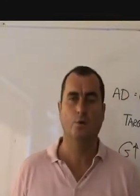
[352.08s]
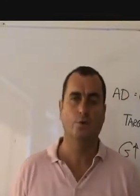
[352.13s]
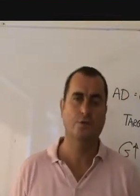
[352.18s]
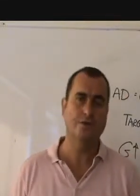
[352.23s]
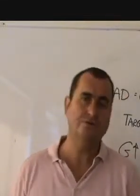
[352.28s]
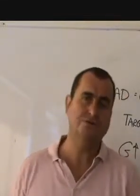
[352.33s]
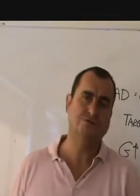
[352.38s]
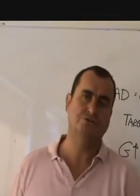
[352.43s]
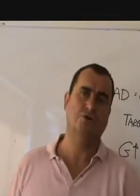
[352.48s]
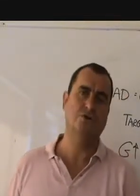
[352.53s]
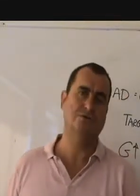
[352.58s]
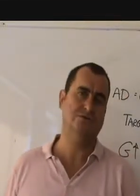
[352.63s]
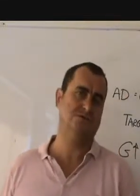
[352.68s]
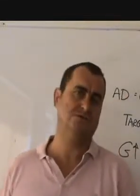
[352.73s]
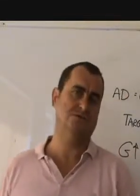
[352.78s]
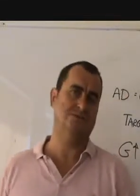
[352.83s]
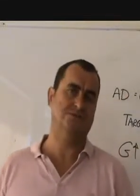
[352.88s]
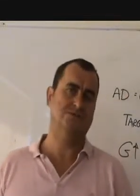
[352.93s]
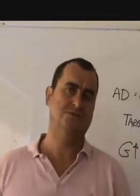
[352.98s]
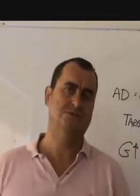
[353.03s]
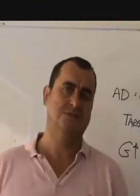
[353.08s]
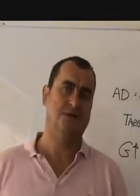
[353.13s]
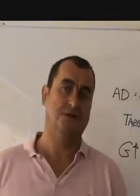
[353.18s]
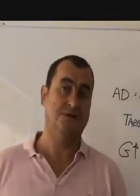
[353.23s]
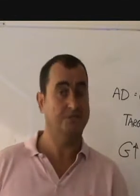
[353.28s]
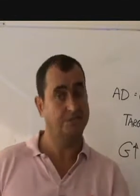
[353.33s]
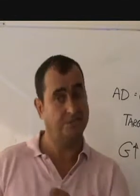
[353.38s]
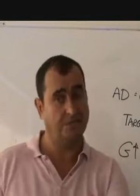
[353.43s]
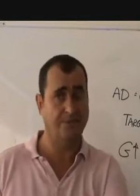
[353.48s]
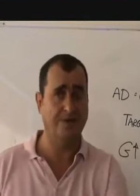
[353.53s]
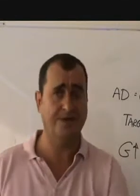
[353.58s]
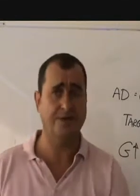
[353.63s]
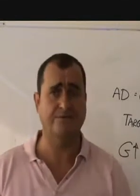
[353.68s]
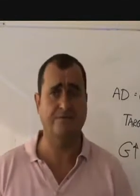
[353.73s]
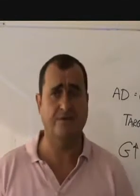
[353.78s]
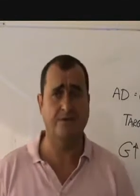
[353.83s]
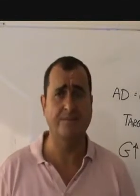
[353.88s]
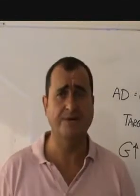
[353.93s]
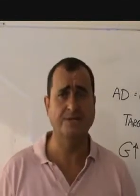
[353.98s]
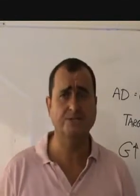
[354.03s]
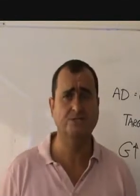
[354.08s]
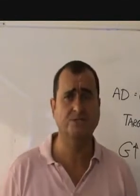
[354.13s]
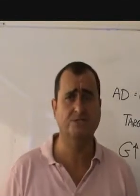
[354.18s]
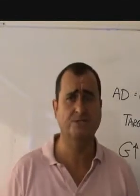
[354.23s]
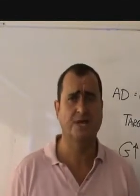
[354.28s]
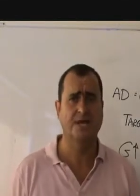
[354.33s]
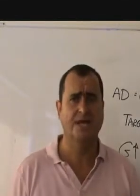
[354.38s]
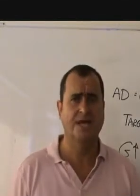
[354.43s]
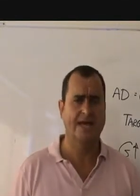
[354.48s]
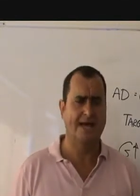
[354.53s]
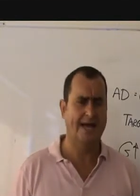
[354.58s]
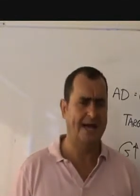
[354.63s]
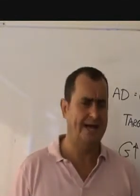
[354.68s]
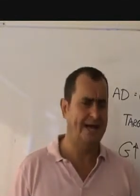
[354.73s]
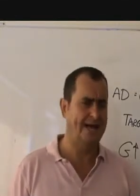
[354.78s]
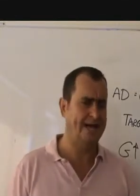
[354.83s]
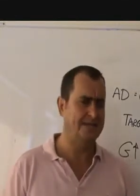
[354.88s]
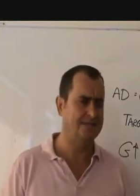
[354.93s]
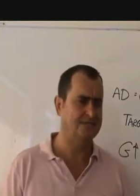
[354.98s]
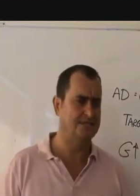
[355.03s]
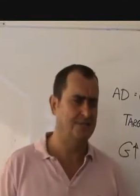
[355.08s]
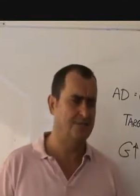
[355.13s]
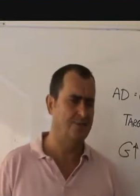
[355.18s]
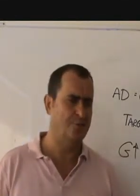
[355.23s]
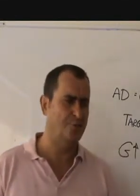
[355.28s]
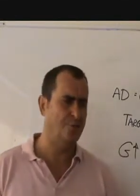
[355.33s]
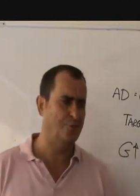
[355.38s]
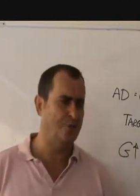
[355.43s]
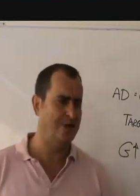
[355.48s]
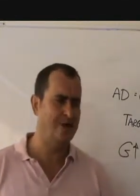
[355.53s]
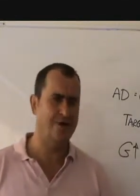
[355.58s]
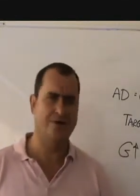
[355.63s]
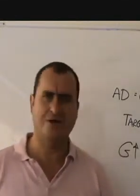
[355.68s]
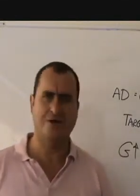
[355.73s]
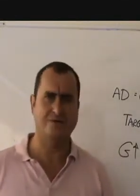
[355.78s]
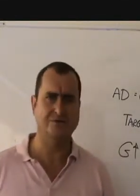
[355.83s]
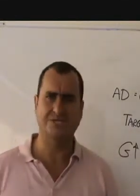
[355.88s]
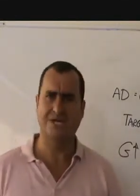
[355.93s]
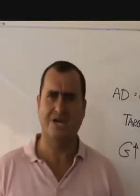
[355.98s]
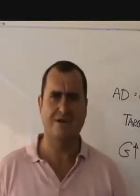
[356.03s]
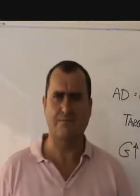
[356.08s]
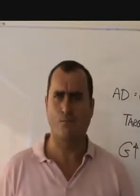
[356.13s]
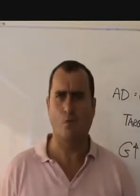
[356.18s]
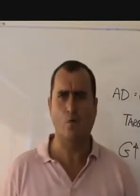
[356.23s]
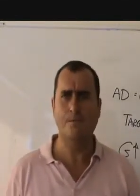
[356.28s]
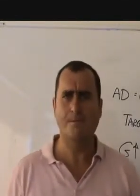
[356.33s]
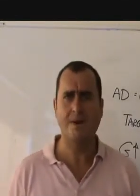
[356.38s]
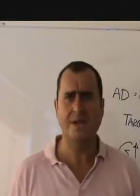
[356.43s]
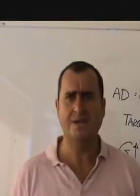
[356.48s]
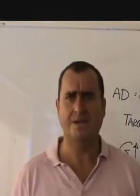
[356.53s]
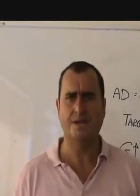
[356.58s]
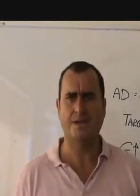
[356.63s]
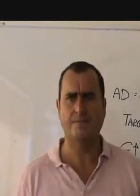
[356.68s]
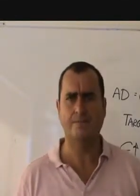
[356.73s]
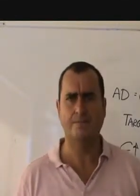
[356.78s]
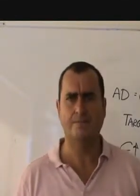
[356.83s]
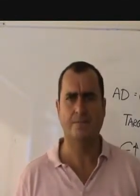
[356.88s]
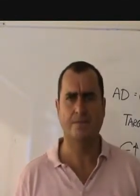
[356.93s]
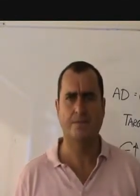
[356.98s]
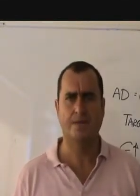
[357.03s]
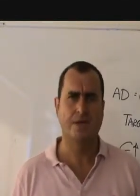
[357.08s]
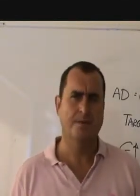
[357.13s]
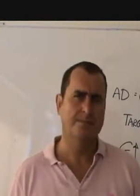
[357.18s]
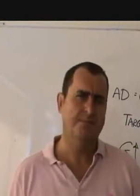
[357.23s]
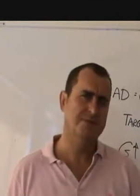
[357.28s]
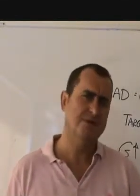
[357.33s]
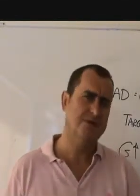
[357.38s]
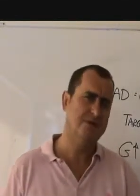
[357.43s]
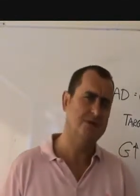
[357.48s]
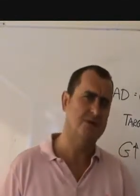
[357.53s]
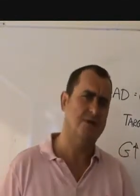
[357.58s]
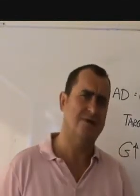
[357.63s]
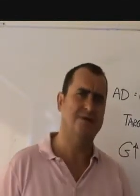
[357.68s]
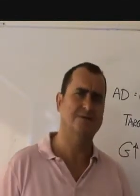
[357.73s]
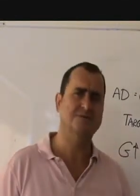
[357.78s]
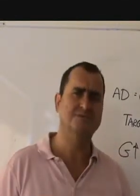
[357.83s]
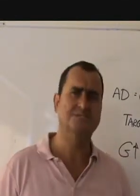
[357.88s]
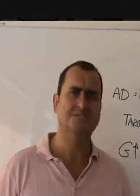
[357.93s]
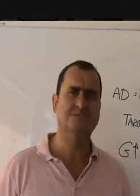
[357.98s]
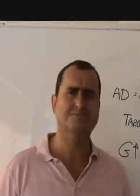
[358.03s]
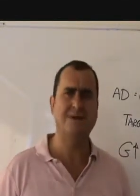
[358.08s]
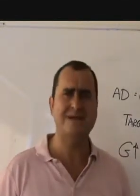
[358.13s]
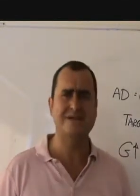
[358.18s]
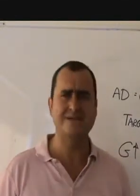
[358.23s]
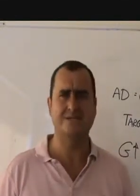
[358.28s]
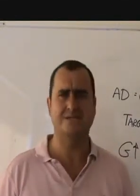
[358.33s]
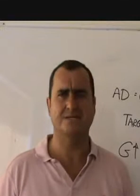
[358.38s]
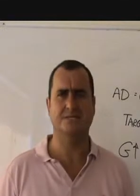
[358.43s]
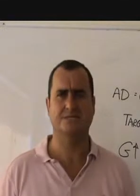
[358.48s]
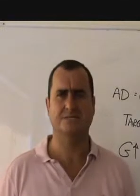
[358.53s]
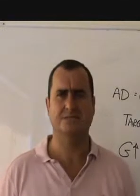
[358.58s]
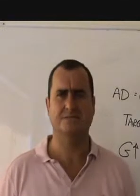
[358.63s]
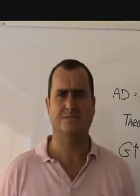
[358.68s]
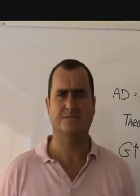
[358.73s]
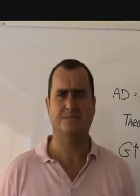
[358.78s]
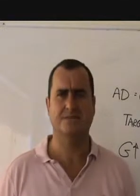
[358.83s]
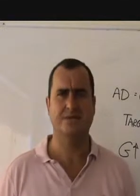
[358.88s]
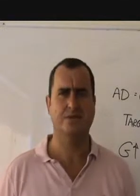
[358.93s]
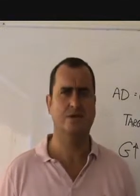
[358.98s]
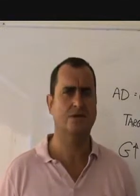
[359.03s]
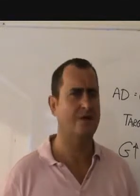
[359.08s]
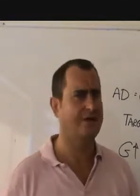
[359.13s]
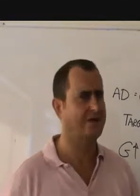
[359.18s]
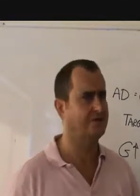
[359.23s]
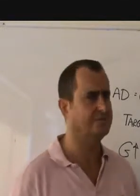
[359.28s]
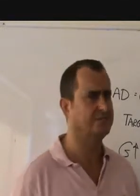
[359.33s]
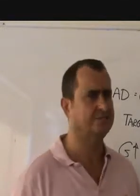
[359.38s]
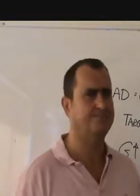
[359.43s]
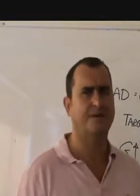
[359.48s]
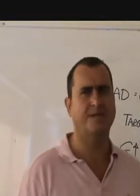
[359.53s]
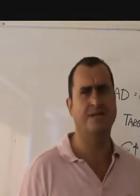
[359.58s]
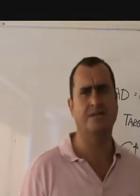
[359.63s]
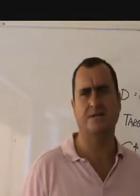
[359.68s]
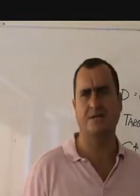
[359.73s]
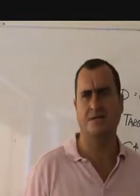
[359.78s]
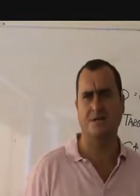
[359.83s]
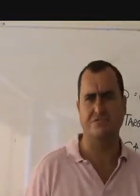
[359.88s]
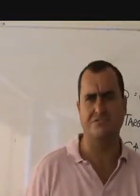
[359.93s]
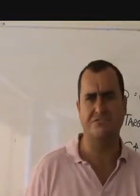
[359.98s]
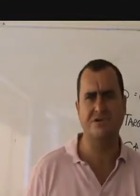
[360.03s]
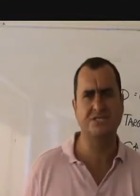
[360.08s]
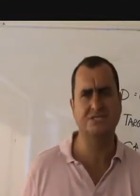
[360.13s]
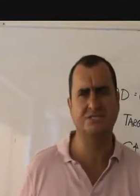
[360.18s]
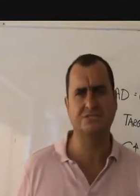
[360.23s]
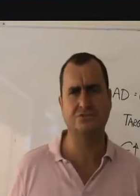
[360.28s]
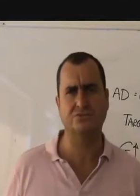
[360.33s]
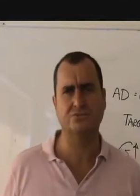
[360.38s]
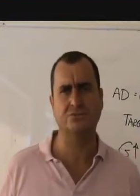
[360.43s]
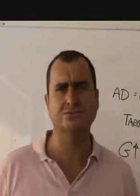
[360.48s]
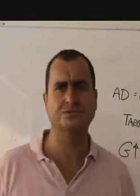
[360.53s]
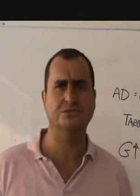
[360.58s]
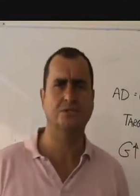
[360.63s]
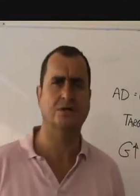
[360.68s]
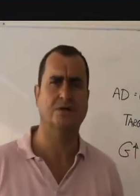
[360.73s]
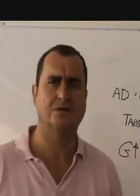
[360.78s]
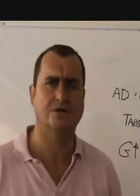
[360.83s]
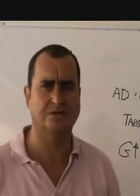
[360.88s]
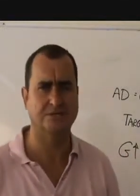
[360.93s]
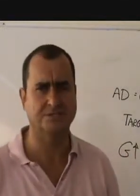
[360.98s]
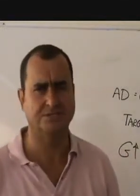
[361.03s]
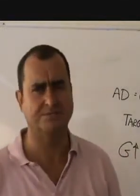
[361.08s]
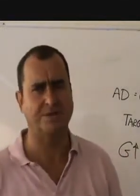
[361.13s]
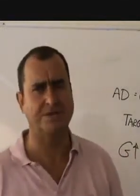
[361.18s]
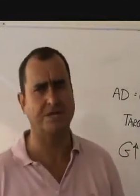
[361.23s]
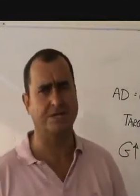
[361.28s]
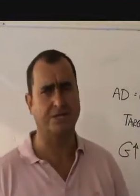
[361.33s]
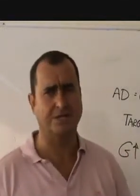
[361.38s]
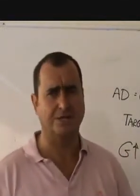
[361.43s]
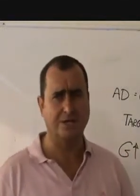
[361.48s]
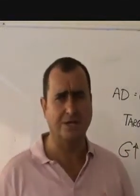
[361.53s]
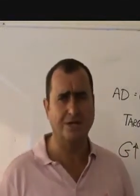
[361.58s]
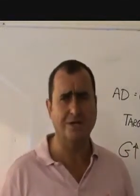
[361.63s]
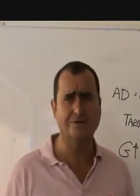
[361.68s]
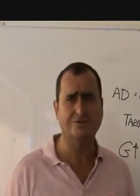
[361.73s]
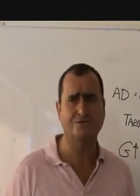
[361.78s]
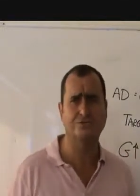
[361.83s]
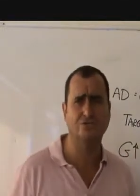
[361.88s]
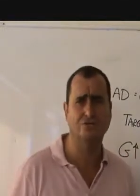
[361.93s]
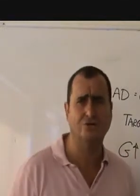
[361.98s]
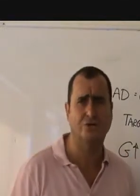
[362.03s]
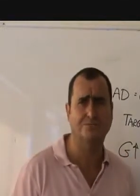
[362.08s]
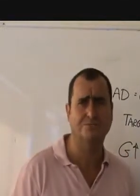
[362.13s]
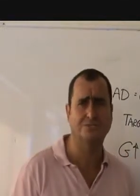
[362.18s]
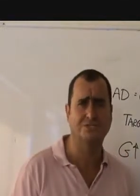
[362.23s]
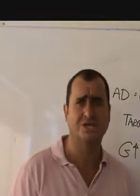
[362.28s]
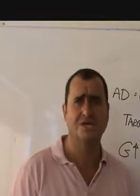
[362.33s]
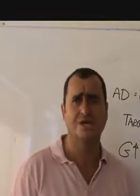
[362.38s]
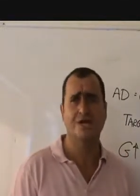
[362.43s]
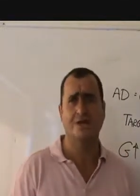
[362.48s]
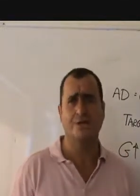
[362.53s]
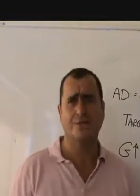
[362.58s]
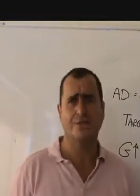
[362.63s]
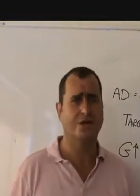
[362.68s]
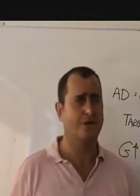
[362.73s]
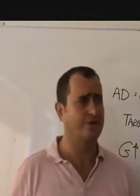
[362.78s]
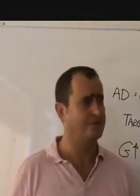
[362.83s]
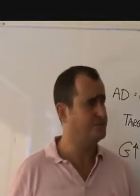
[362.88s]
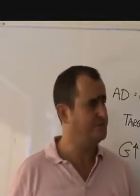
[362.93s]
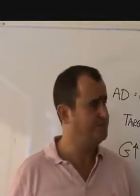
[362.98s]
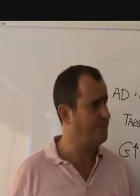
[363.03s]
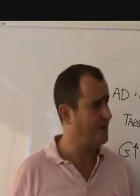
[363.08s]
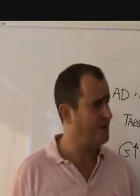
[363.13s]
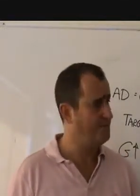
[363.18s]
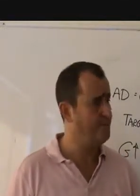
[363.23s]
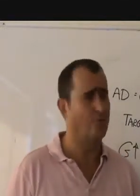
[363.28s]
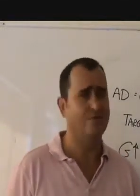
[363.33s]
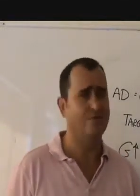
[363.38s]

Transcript: Well, those doctors are going to say thank you very much, and they are going to have more money. But they're going to go out and spend it. They're going to go out and spend it in restaurants, they're going to have to spend it in clothes shops, they're going to buy